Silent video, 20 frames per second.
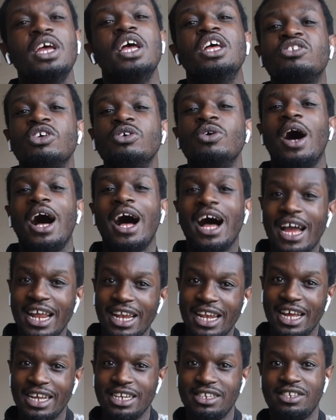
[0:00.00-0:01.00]
So
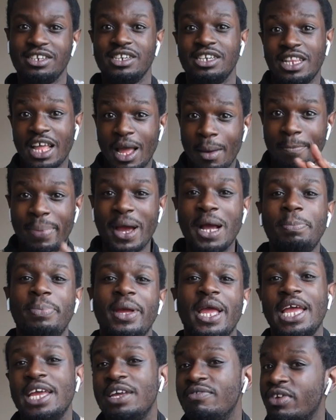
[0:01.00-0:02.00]
highlighting their bad
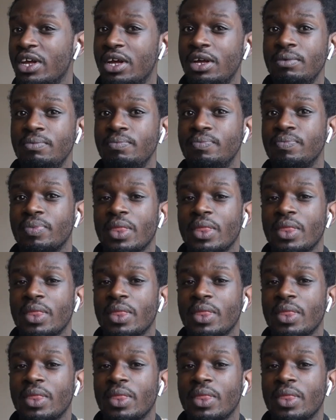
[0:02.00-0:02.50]
behavior,